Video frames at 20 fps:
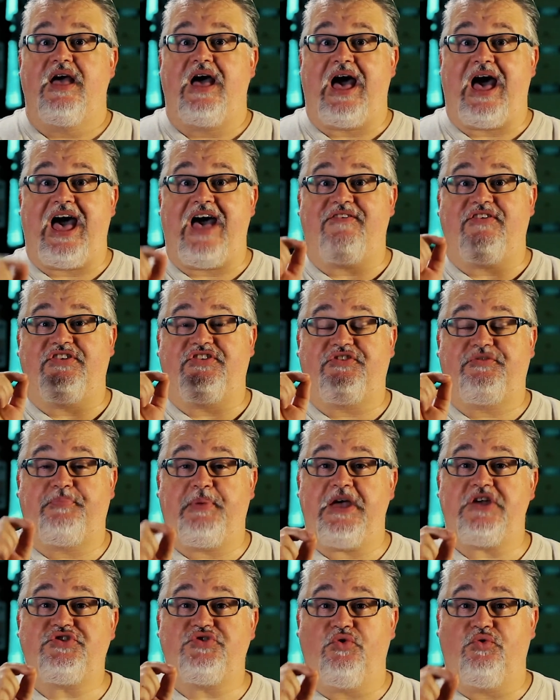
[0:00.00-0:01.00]
I have a
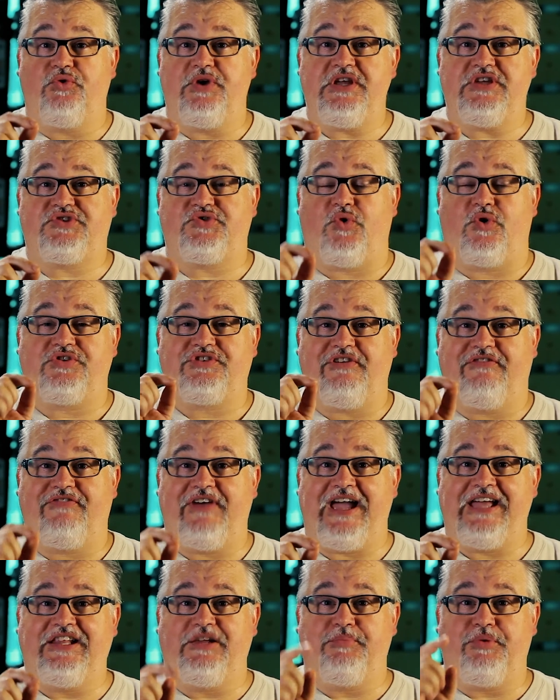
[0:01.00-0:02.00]
special resource
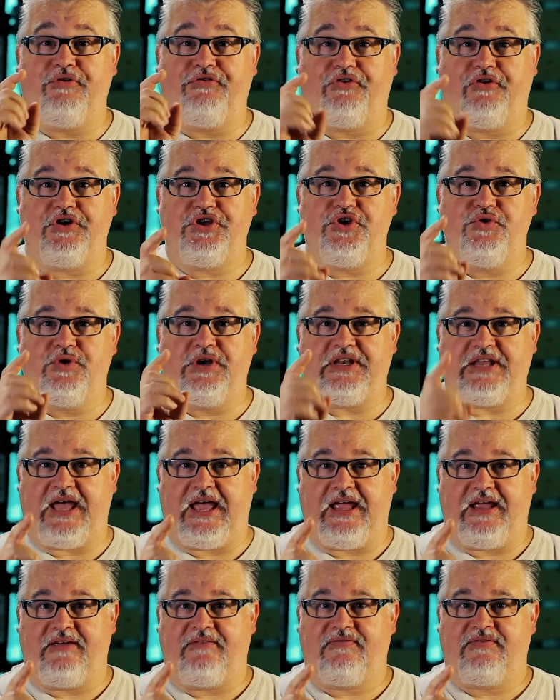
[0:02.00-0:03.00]
available for you
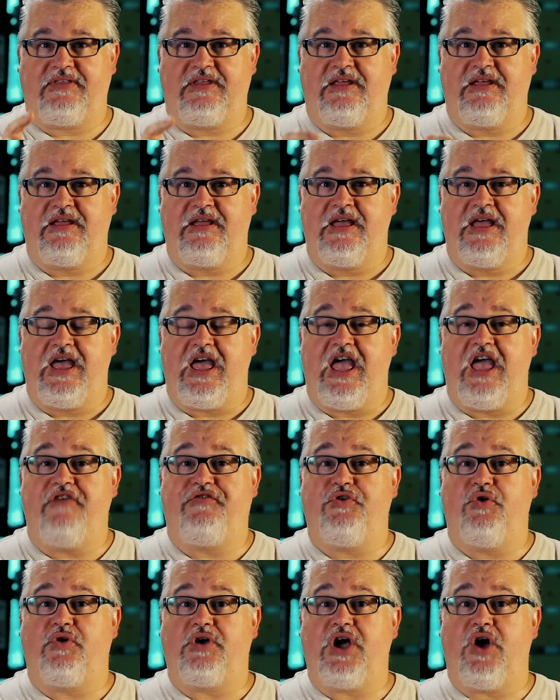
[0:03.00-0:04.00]
today. If
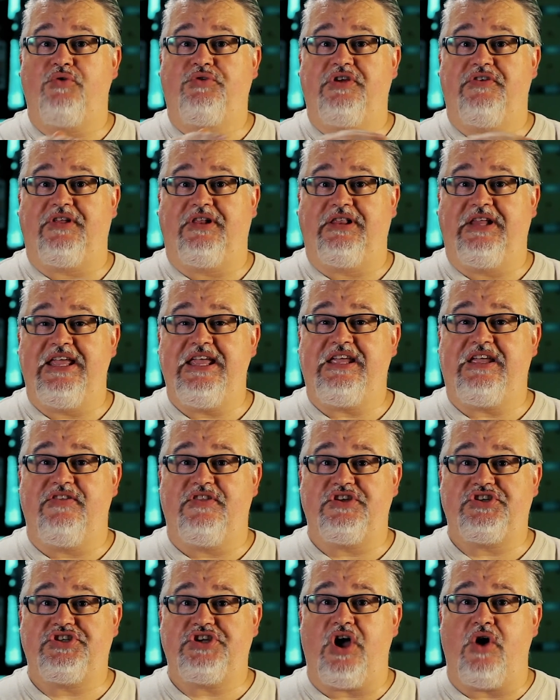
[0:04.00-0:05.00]
you'll go to the link in the
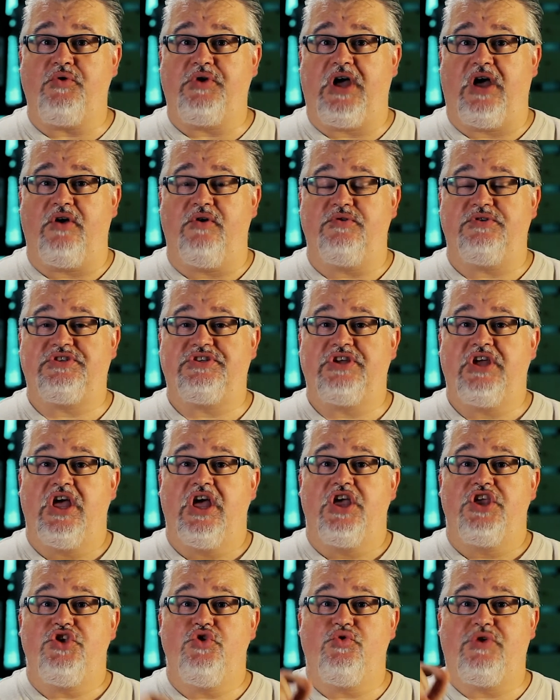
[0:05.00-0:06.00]
show notes,
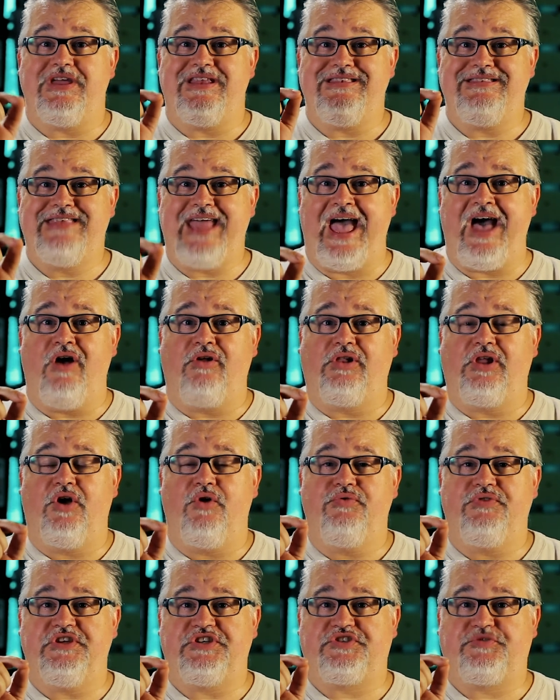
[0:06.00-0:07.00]
you can
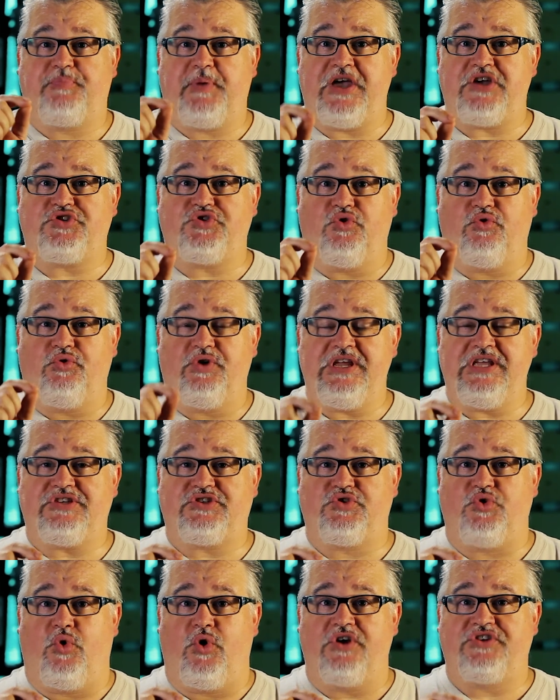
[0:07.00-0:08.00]
download this special
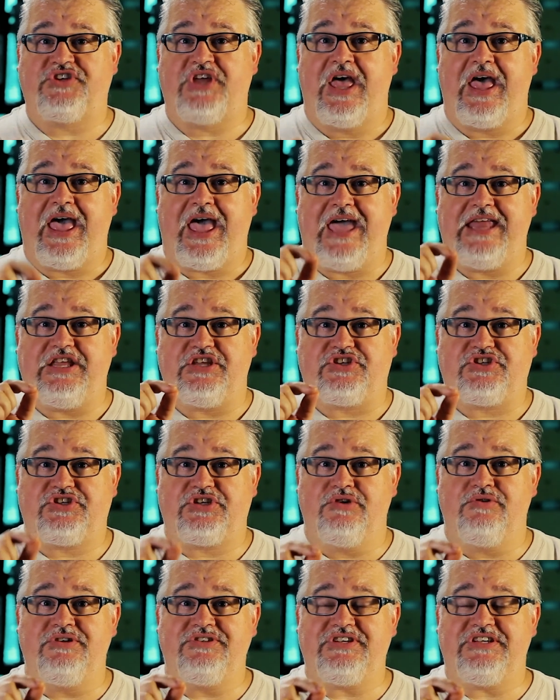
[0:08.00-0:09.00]
resource, and as
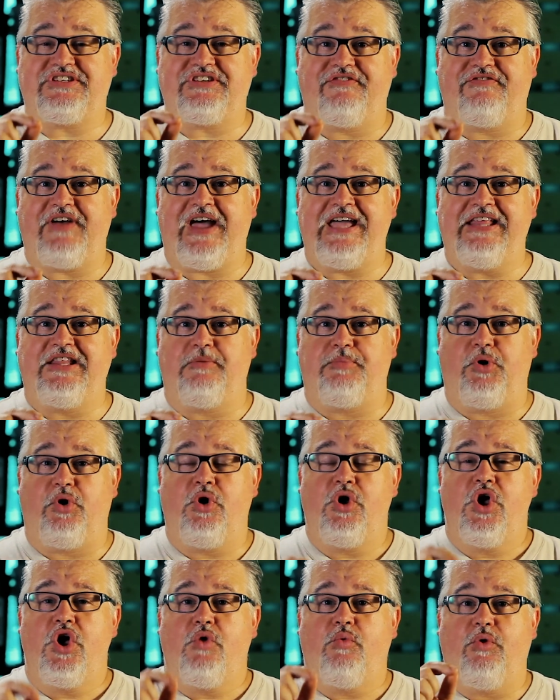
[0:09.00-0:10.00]
soon as it's
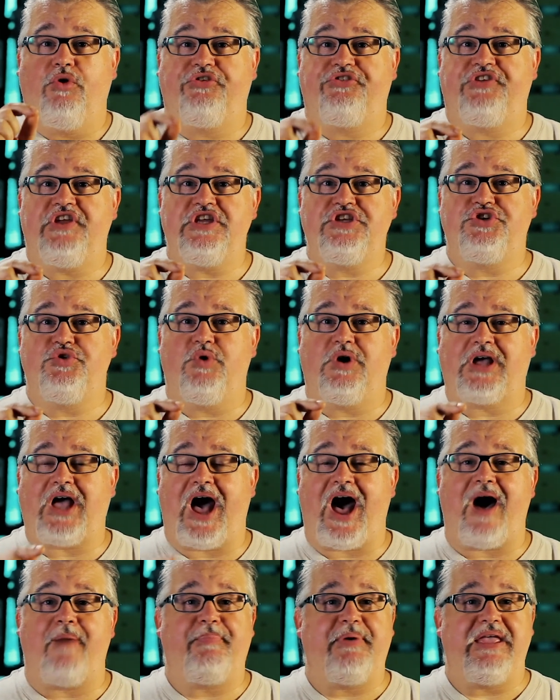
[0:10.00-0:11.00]
available, we'll send you a
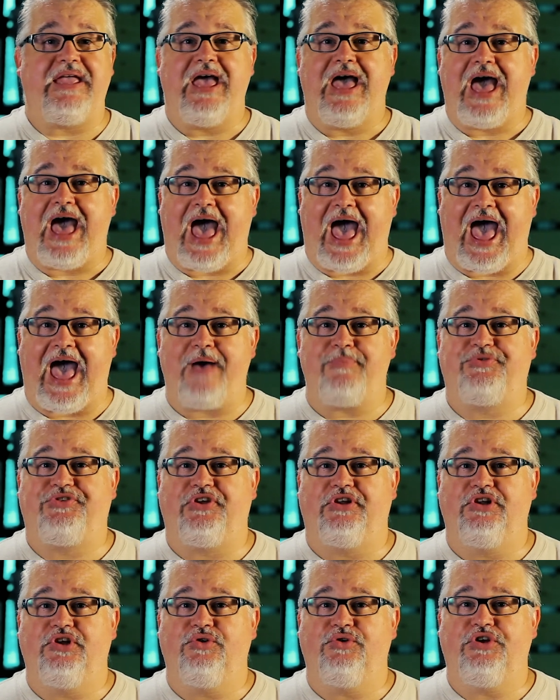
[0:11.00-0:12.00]
copy
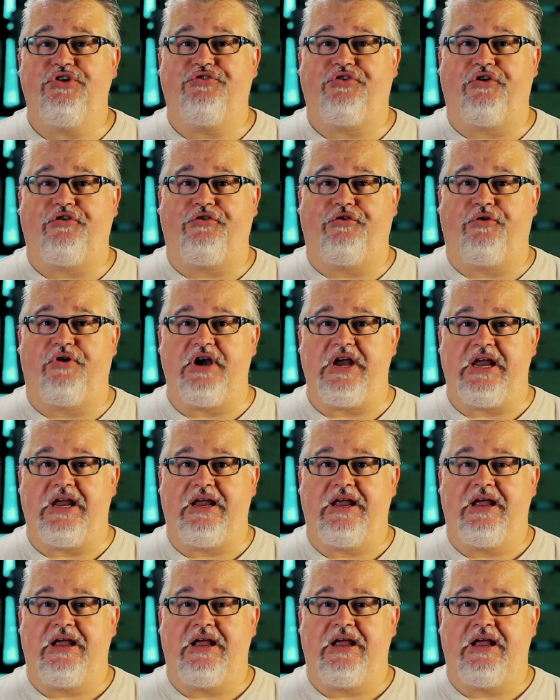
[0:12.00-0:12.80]
absolutely for free.